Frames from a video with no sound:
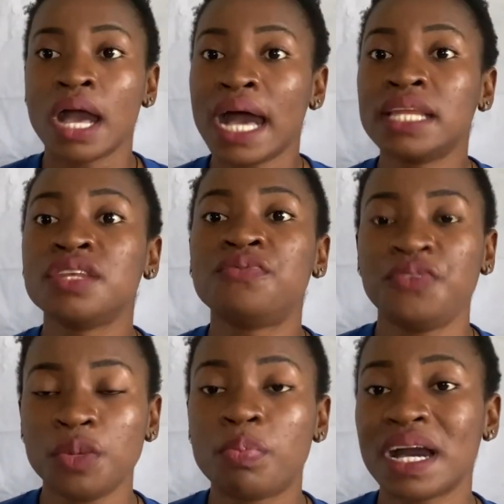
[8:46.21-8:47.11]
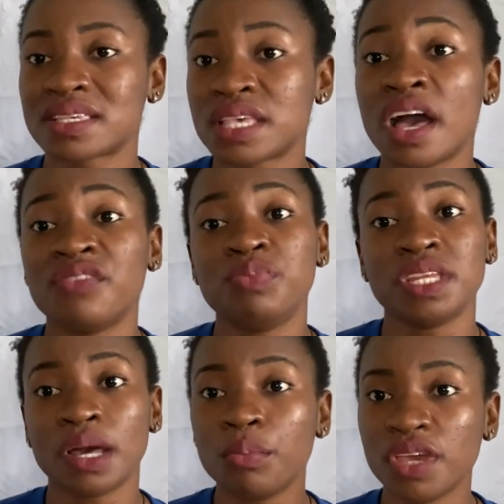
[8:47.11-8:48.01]
and the feedbacks have been
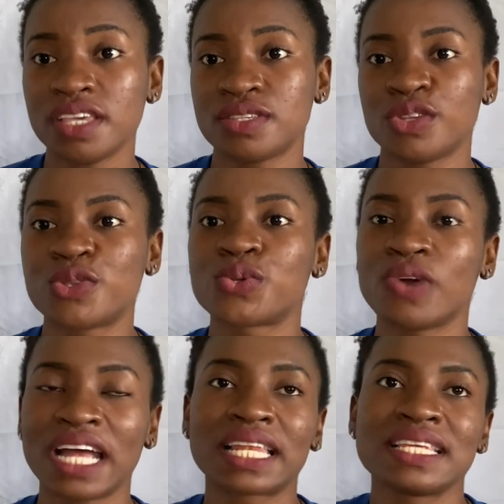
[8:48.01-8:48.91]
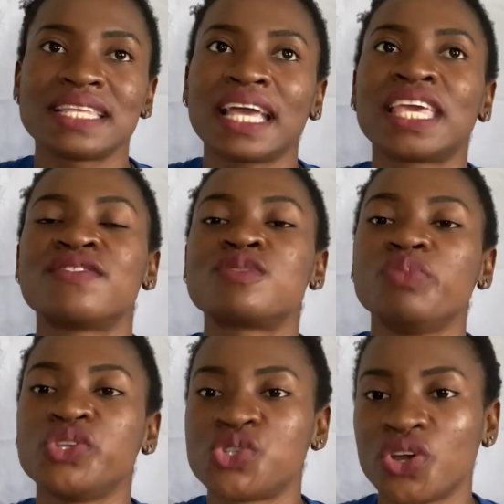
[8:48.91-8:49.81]
amazing so at least that gives
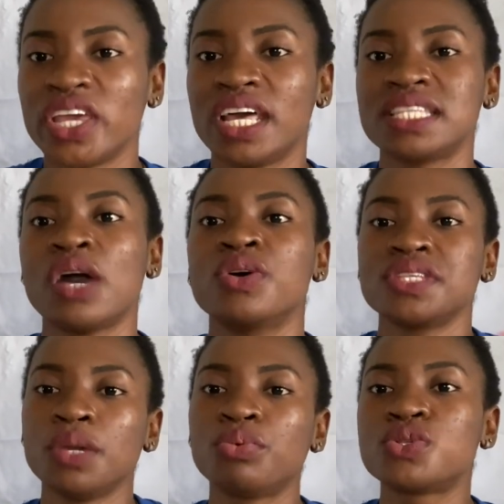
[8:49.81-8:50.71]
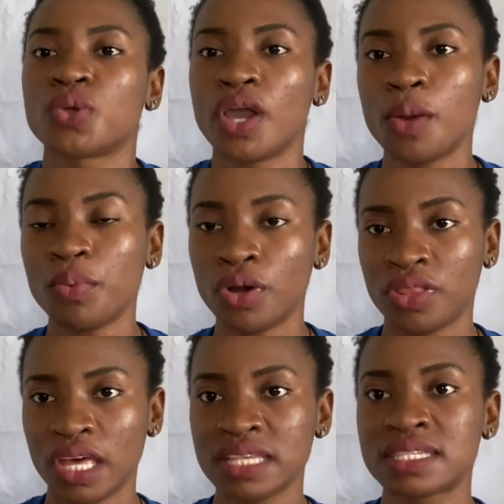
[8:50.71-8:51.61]
me joy that i was able to help
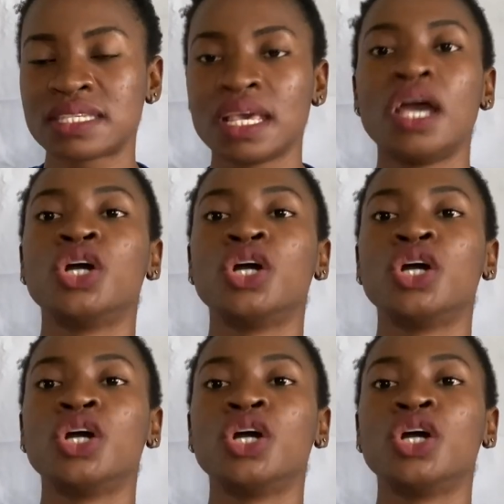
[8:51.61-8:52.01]
others